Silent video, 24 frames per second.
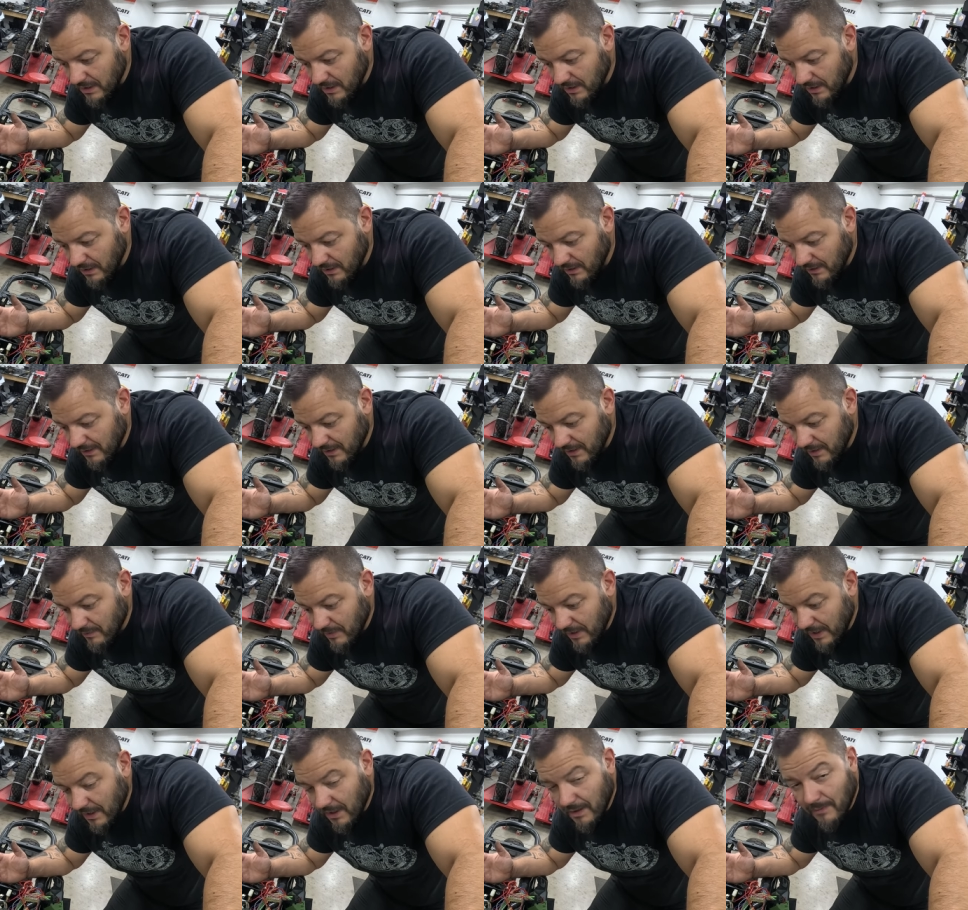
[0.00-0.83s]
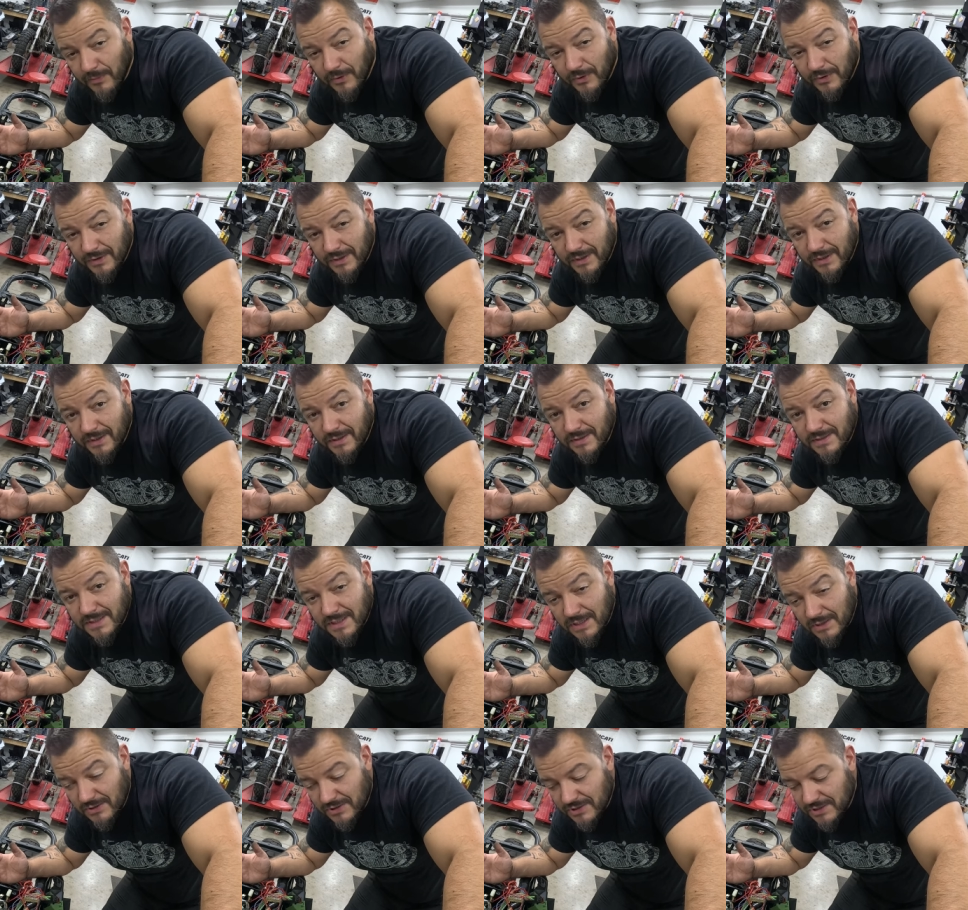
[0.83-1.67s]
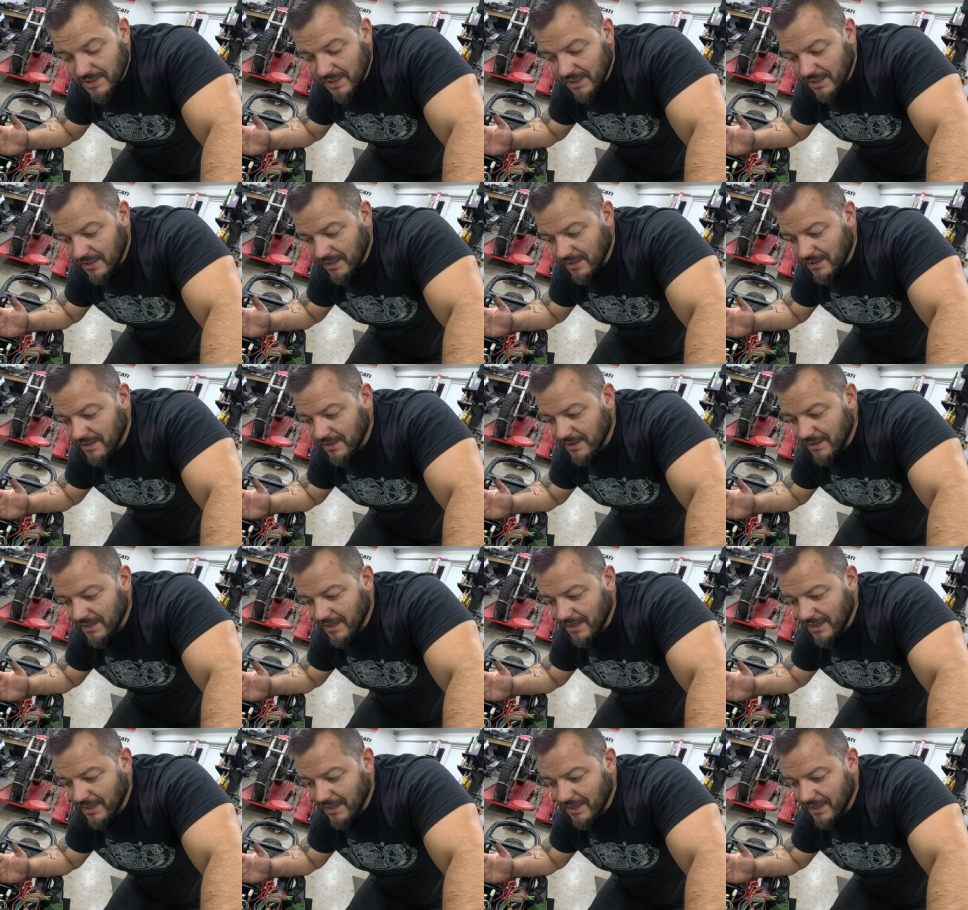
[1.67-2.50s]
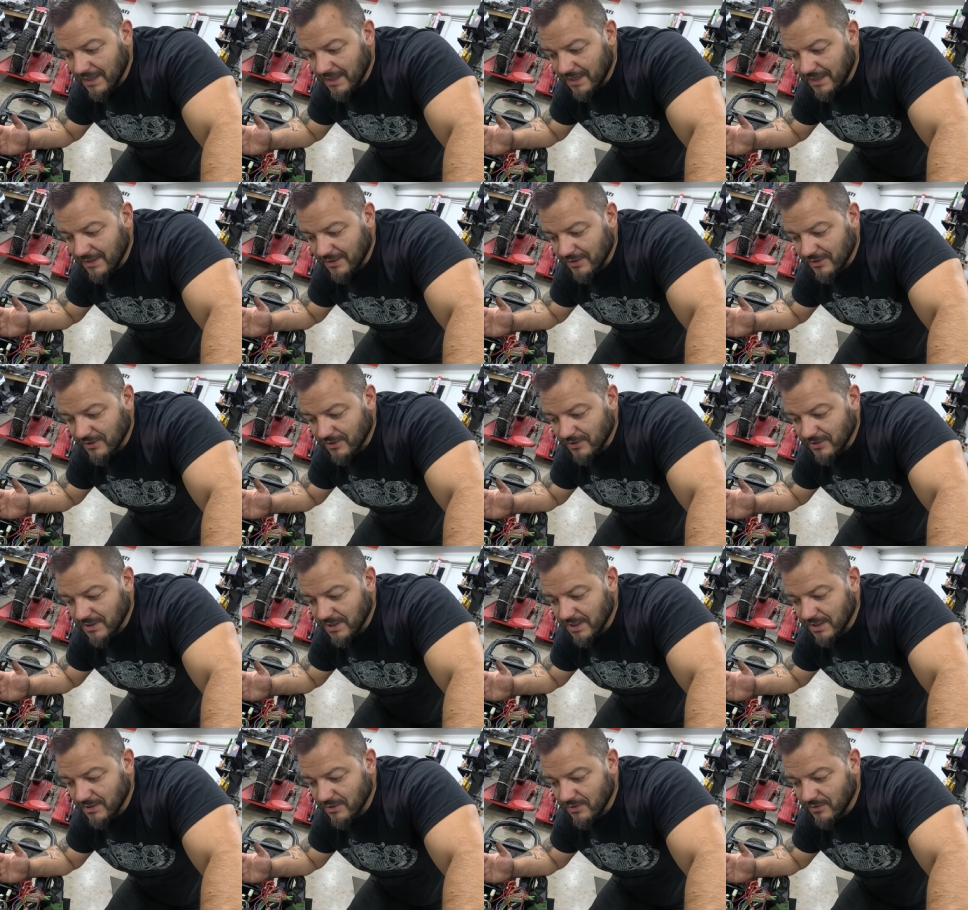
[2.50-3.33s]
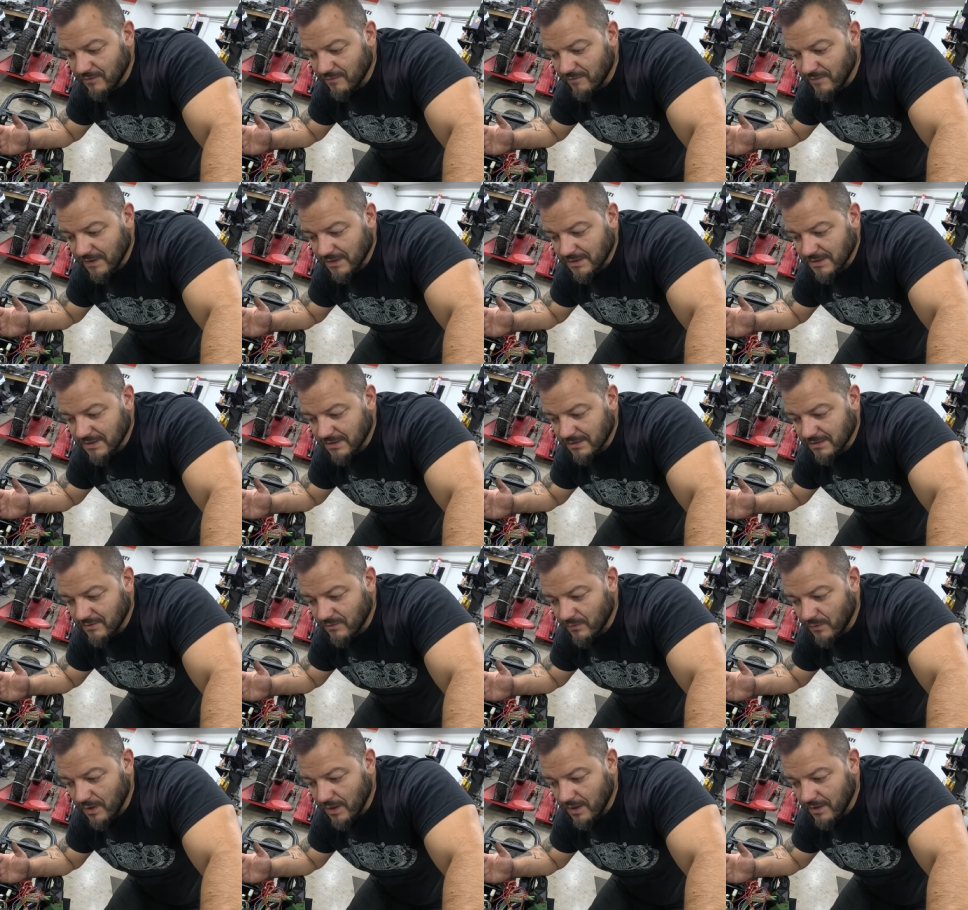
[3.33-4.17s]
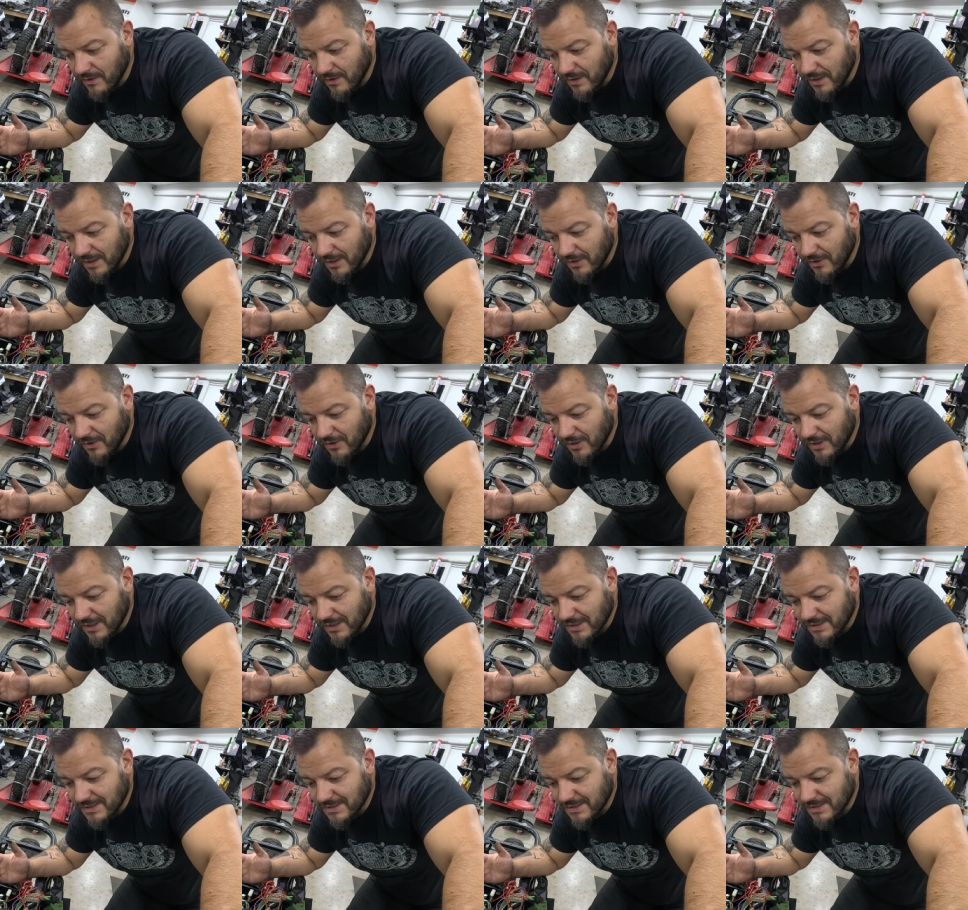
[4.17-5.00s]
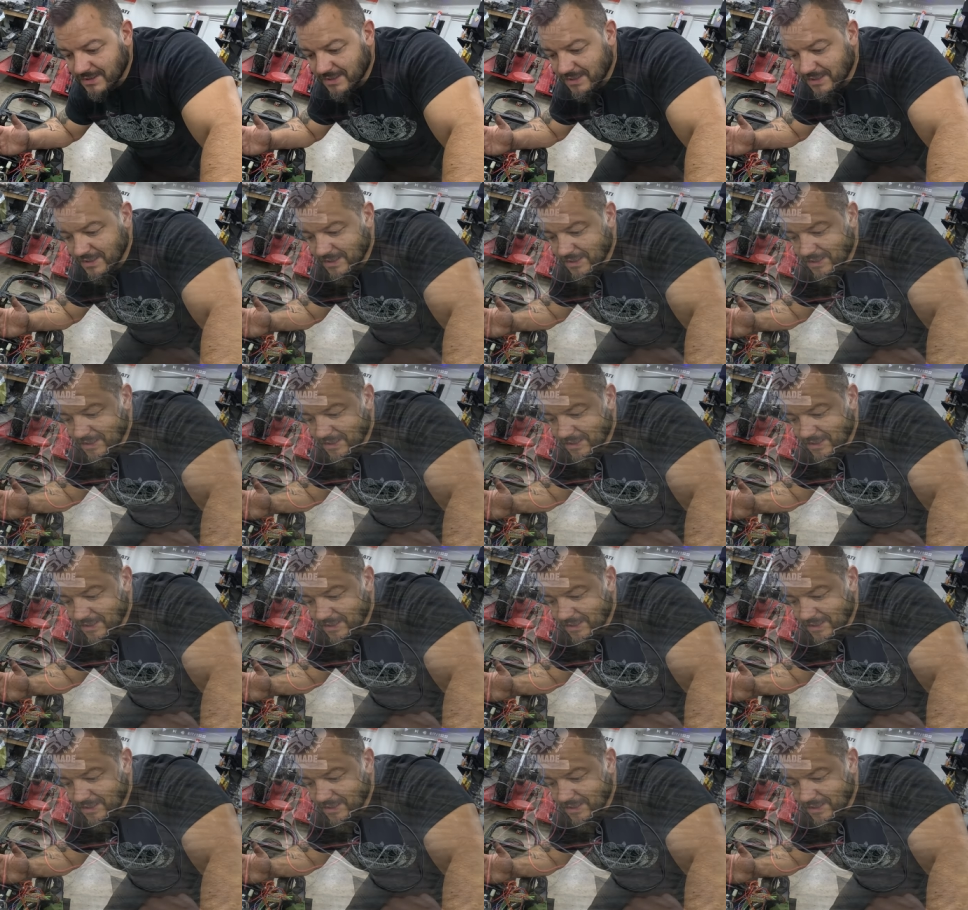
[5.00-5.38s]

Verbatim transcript: uh, get it back up on a center stand, and continue fixing the wiring harness